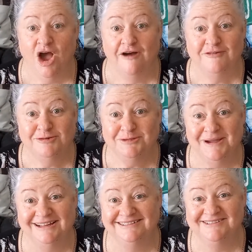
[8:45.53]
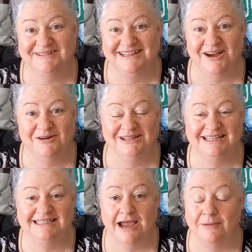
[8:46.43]
Of course, my ultimate goal
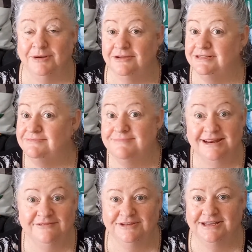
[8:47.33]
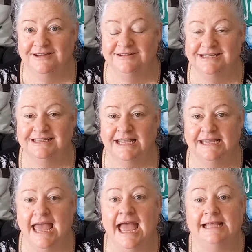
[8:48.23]
is to upload as many videos as I
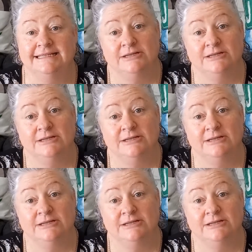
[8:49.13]
can.